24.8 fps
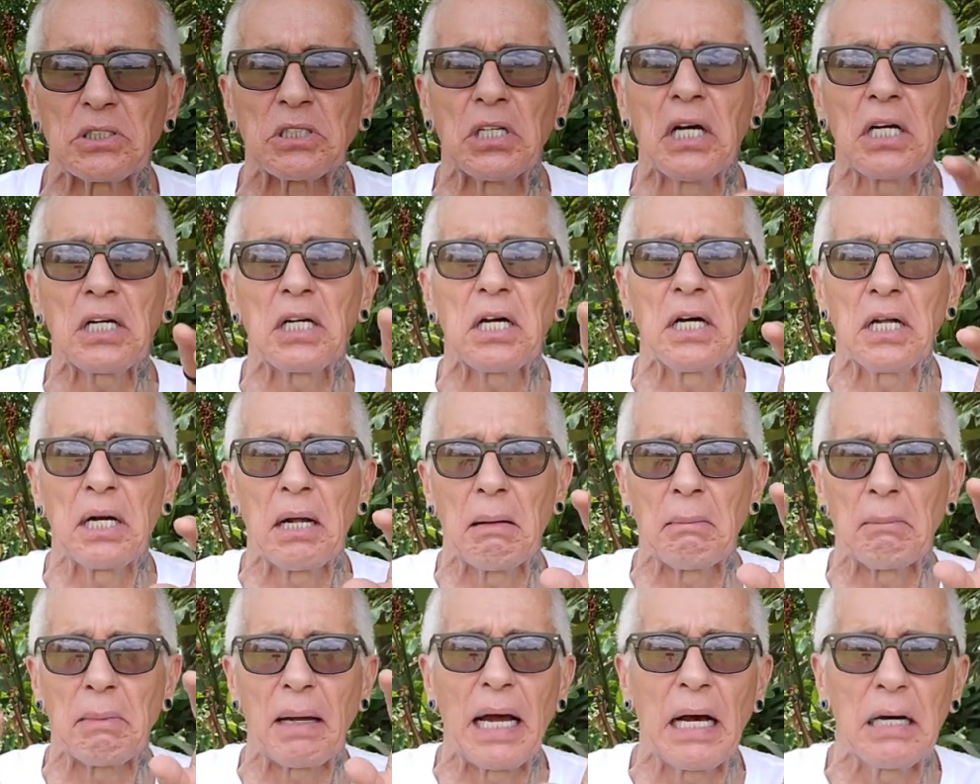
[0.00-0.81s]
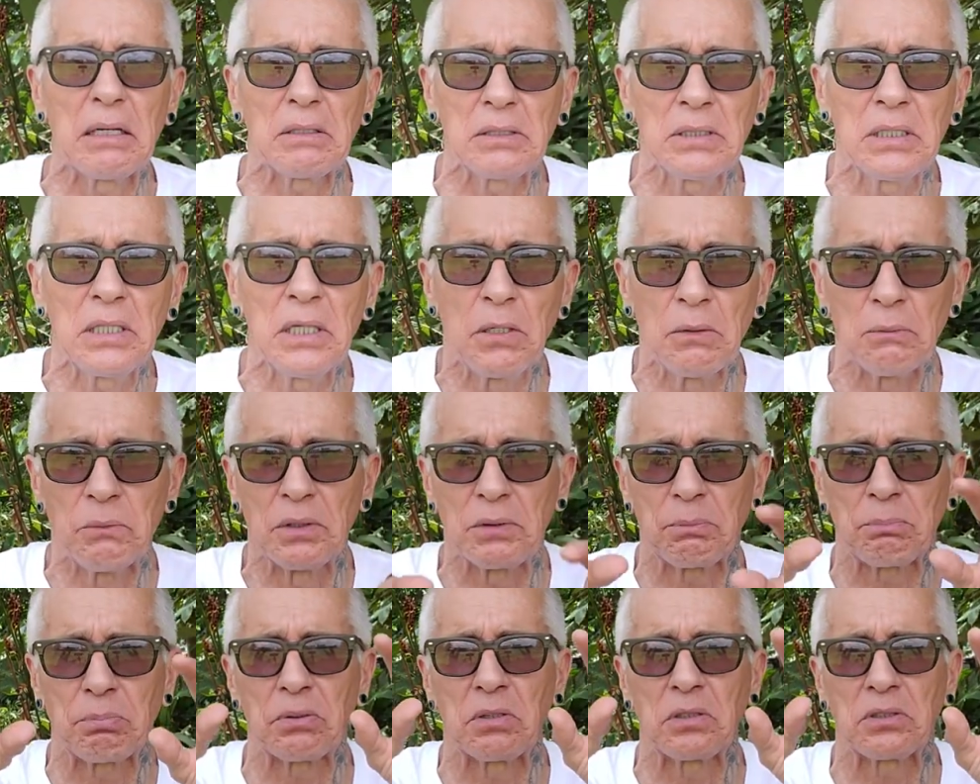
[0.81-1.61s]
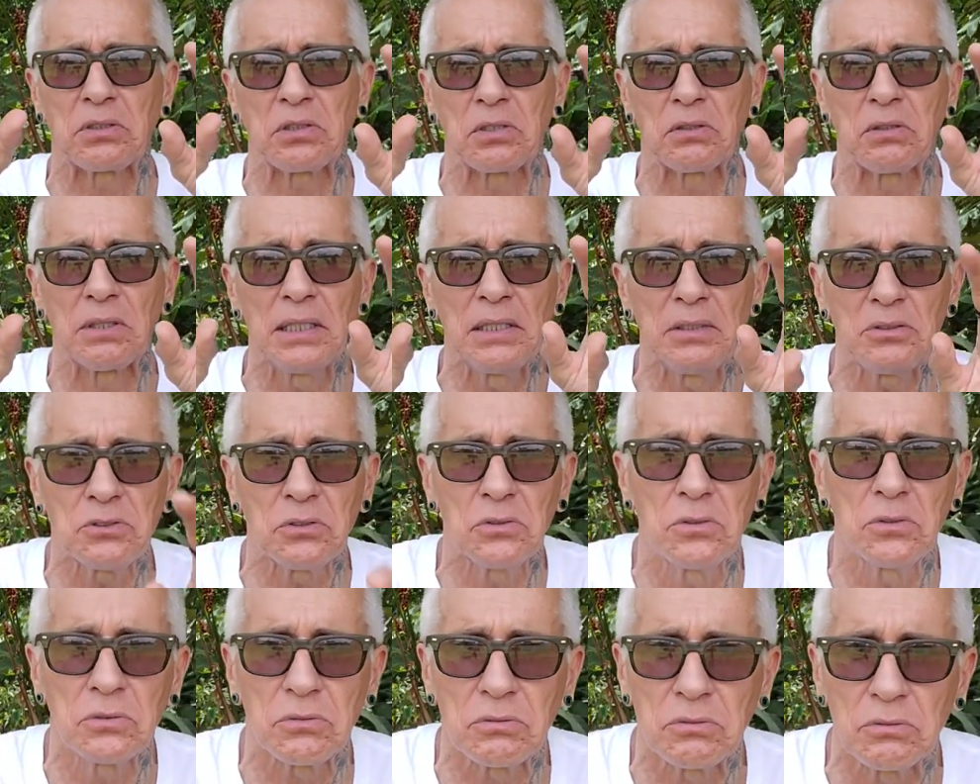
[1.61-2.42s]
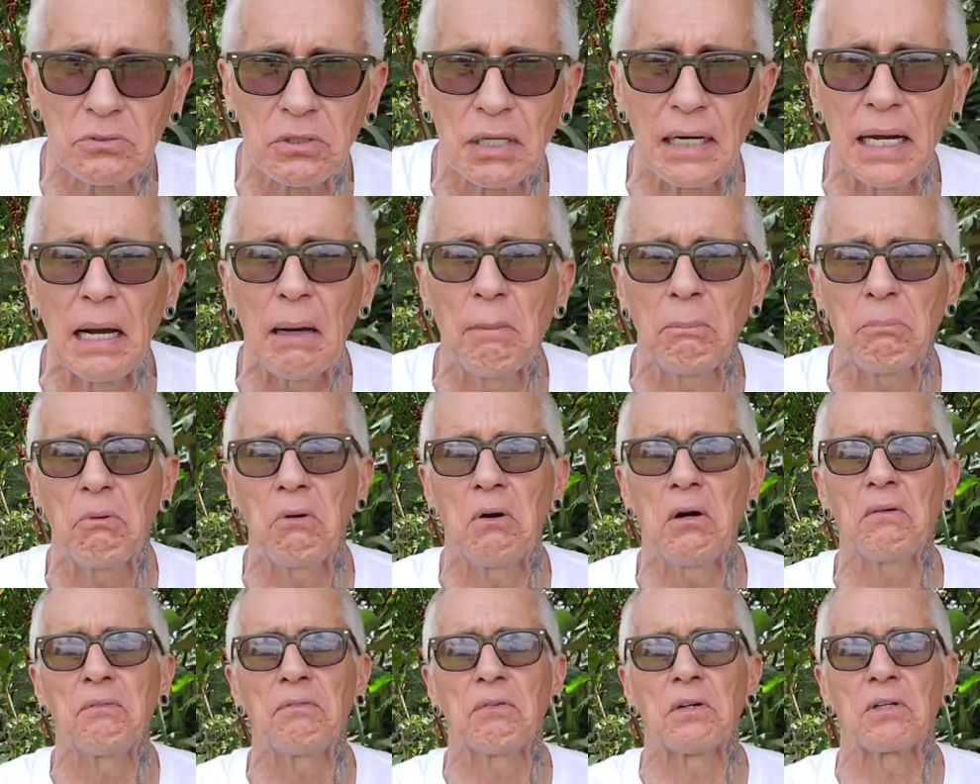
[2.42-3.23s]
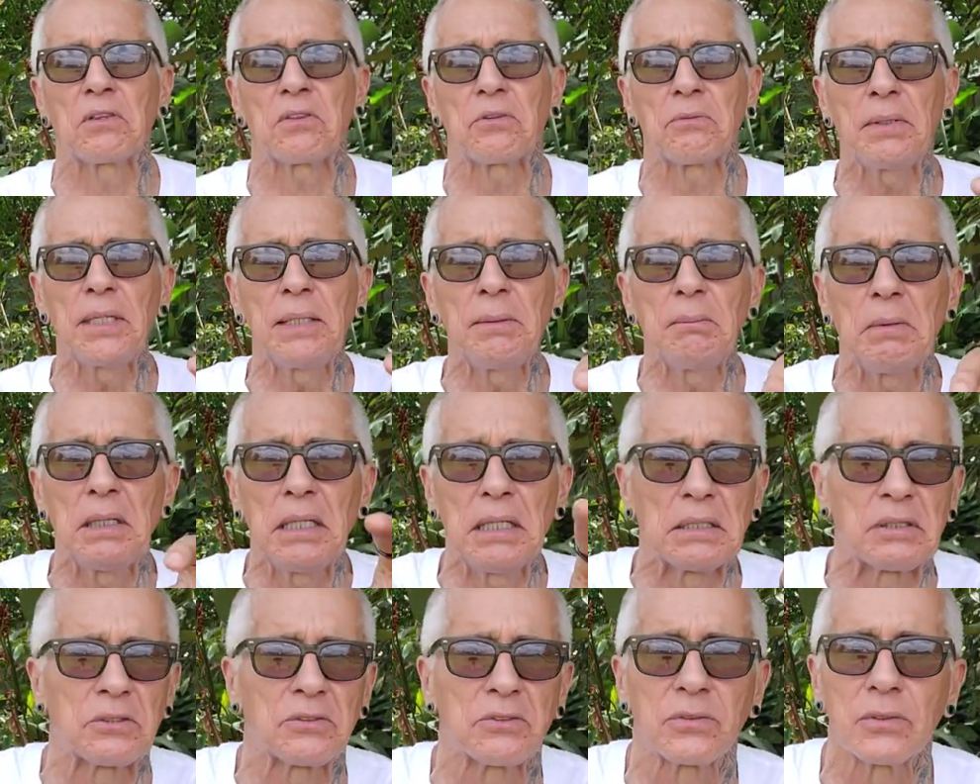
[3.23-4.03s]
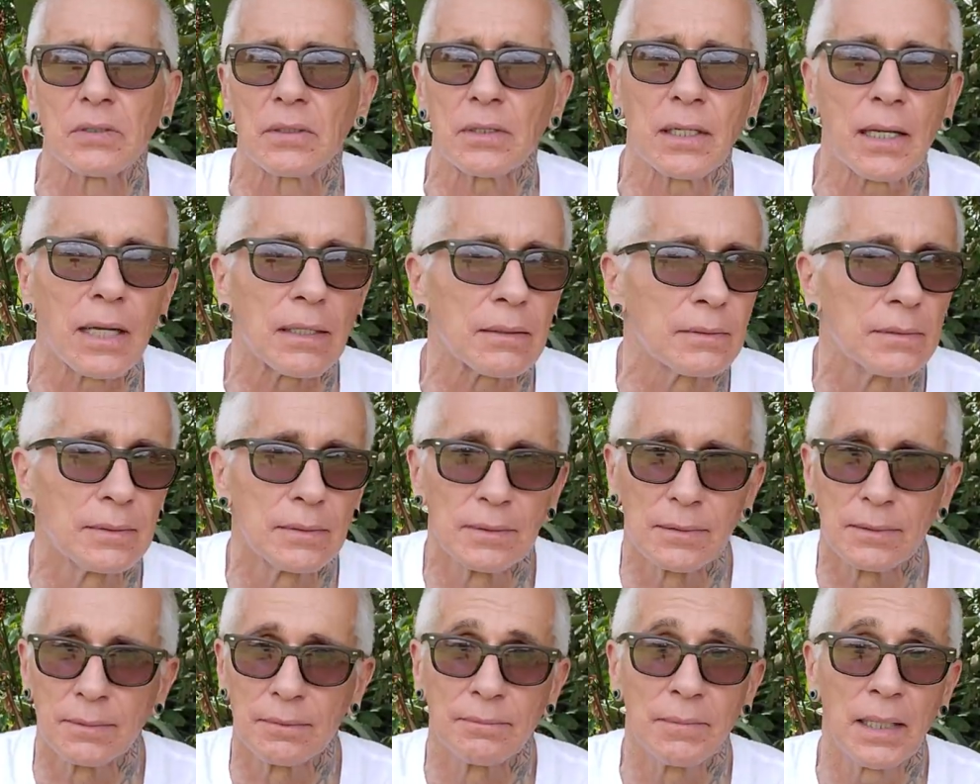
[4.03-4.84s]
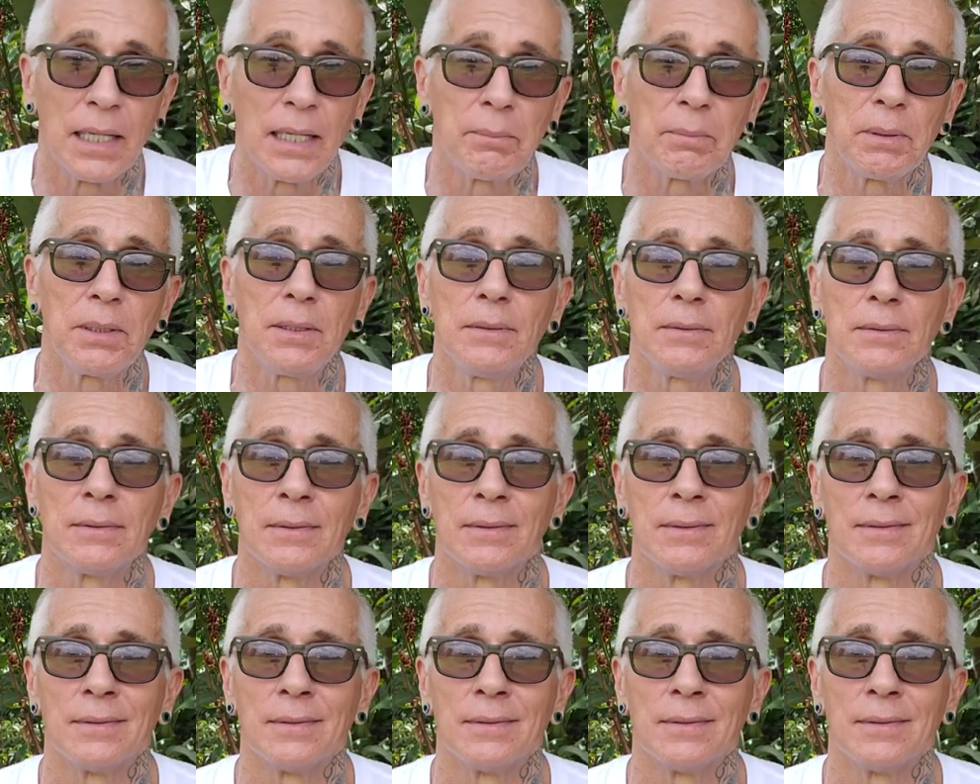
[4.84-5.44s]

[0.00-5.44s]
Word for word: stuck on a mountain with torrential downpour for three months. Uh, maybe.